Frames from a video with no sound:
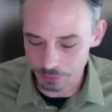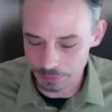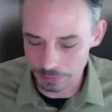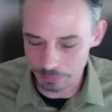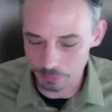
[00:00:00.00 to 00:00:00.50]

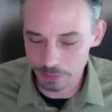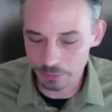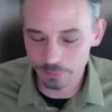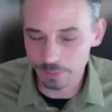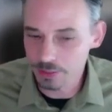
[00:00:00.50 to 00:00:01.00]
the
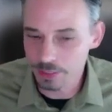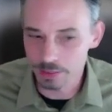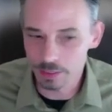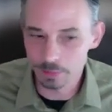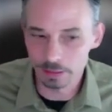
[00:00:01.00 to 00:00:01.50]
weather events that
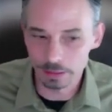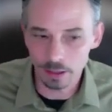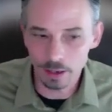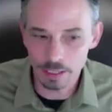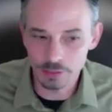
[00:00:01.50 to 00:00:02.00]
typically
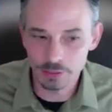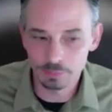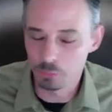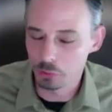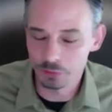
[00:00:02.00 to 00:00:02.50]
cause
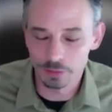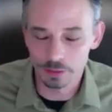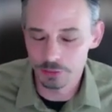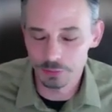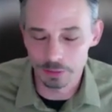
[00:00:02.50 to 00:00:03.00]
most of our
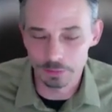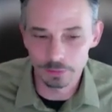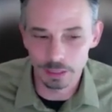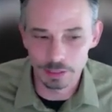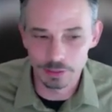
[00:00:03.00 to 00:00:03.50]
historic
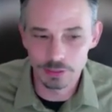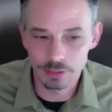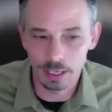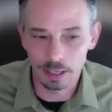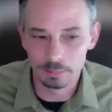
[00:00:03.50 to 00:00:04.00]

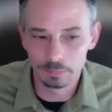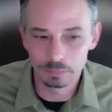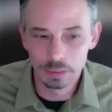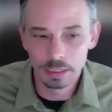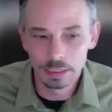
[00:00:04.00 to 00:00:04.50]
floods um,
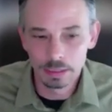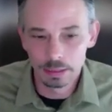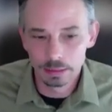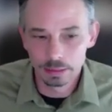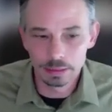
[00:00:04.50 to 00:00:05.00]

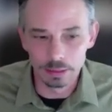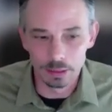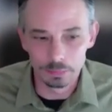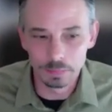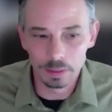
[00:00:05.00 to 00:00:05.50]
you
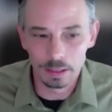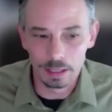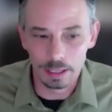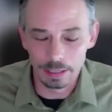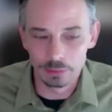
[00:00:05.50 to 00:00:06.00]
know
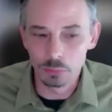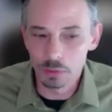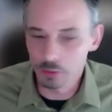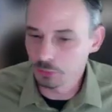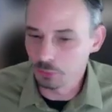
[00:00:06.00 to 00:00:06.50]
uh, the
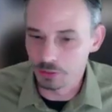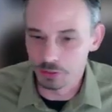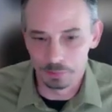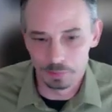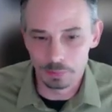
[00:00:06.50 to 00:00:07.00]
worst ones
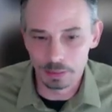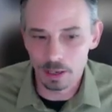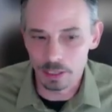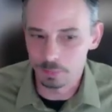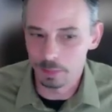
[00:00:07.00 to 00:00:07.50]
are probably
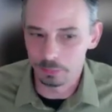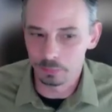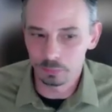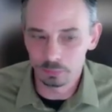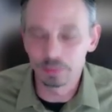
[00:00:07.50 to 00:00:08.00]
caused by
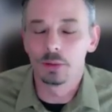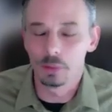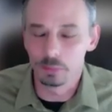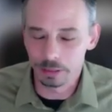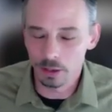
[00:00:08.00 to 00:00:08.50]
you know
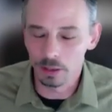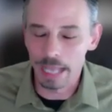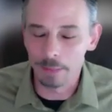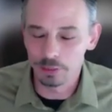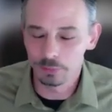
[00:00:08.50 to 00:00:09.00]
what we call
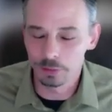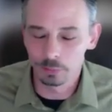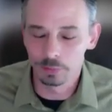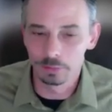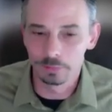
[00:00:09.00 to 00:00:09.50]
atmospheric
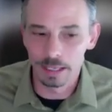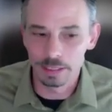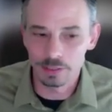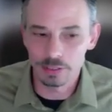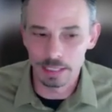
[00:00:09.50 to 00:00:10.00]
river
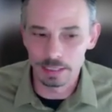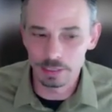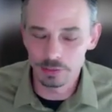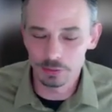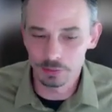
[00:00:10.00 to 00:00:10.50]
events and
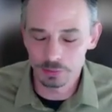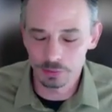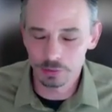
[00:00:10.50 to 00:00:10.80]
these are